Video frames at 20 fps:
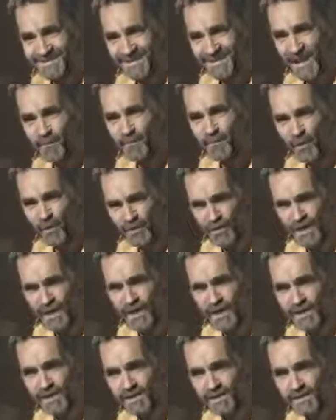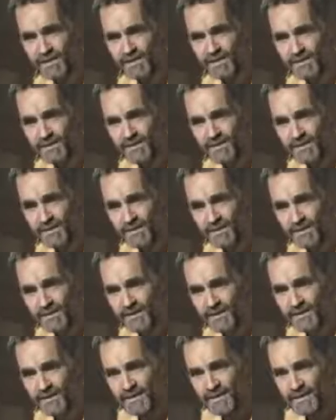I'm okay.
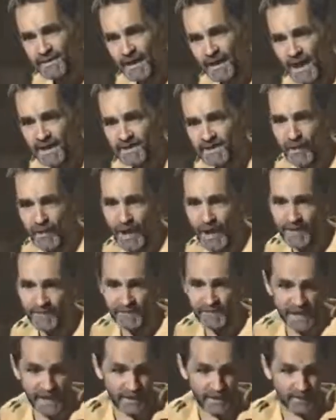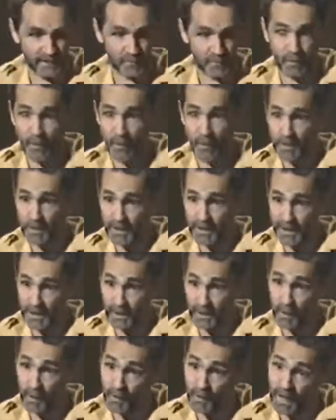I drive down the road in an
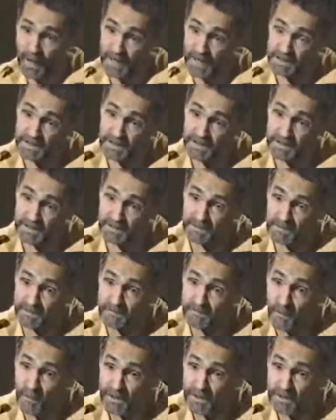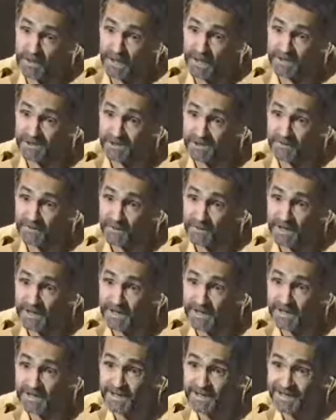old 1948
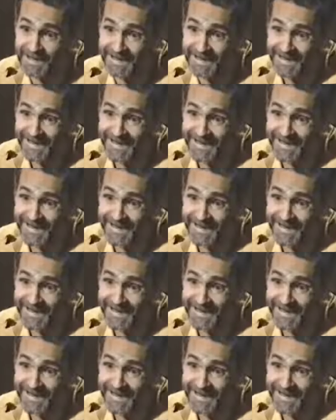Chevrolet